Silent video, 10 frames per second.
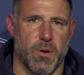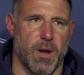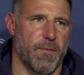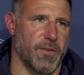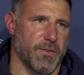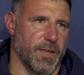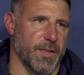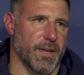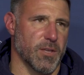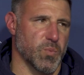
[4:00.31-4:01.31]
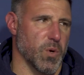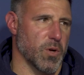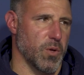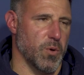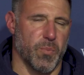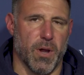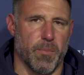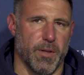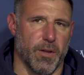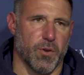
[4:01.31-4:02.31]
know, obviously, I think his workload
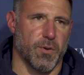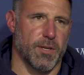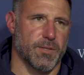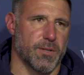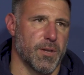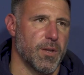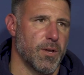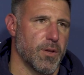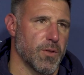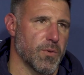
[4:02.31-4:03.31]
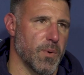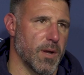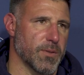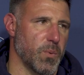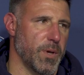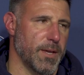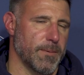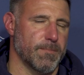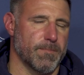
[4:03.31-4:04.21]
probably increased throughout the week.